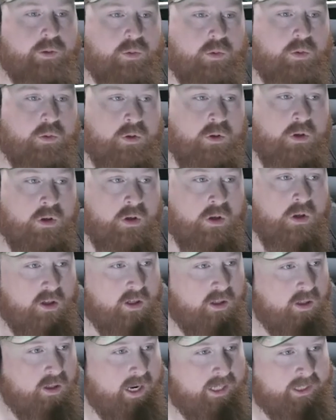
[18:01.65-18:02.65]
through,
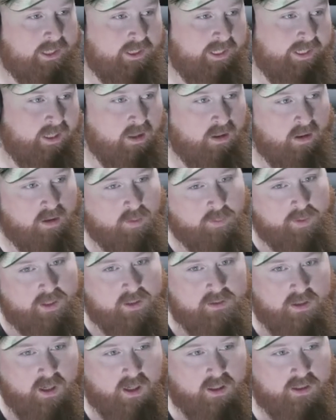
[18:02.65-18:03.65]
and you needed a little bit
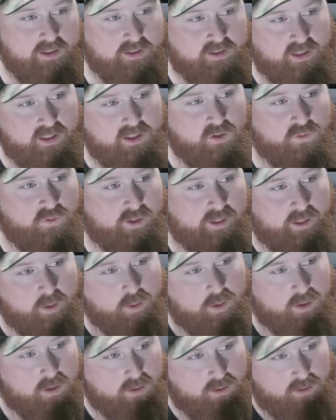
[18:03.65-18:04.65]
of darkness in the video
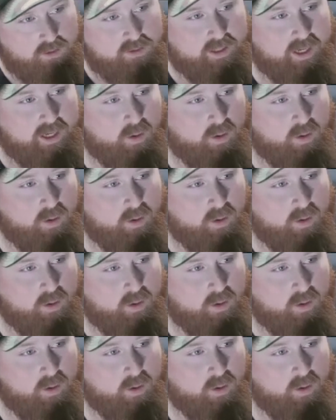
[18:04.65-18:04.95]
to